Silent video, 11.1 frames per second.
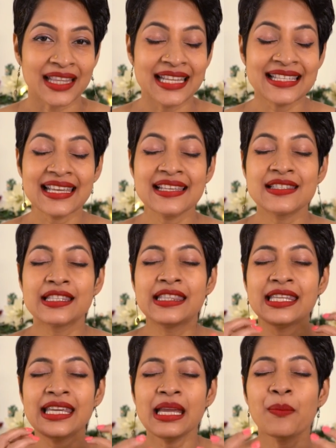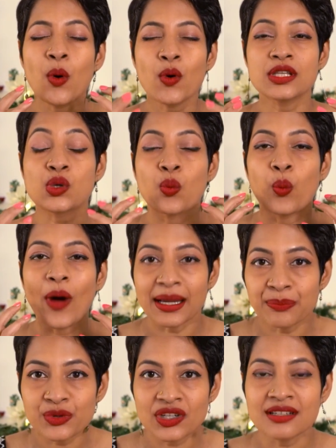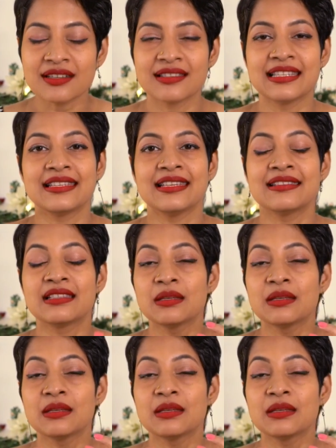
this is the most vibrant, this is